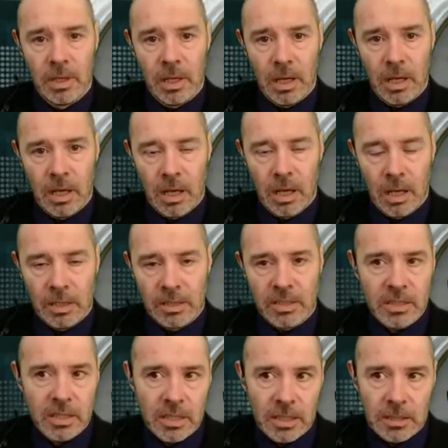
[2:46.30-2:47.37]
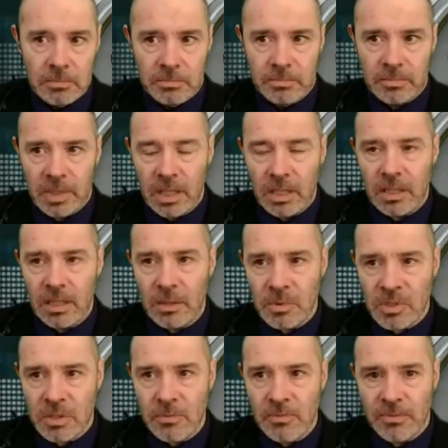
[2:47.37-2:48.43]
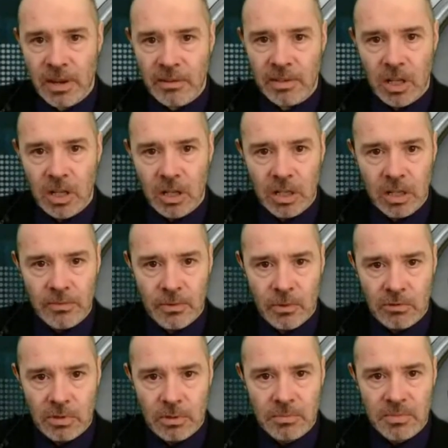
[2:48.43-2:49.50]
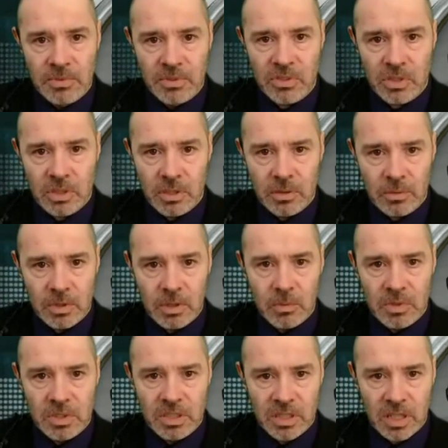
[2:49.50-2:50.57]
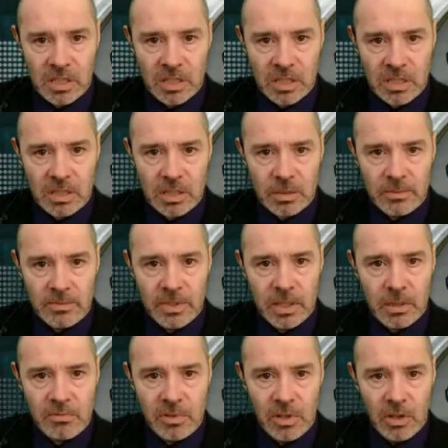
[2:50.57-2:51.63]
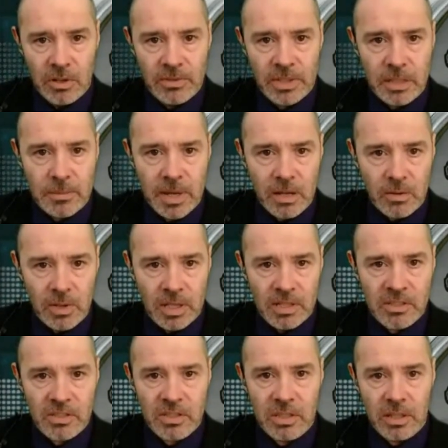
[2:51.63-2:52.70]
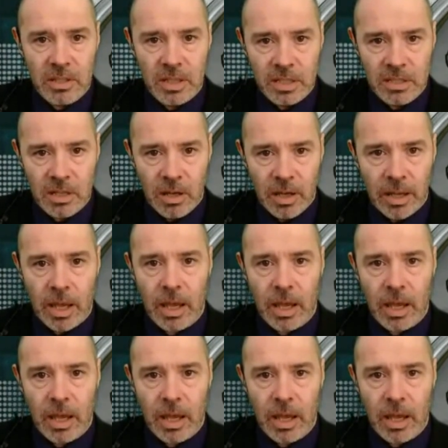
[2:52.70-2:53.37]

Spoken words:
And there were some very early forums that were discussing some of it. There were a lot of email lists and things like that.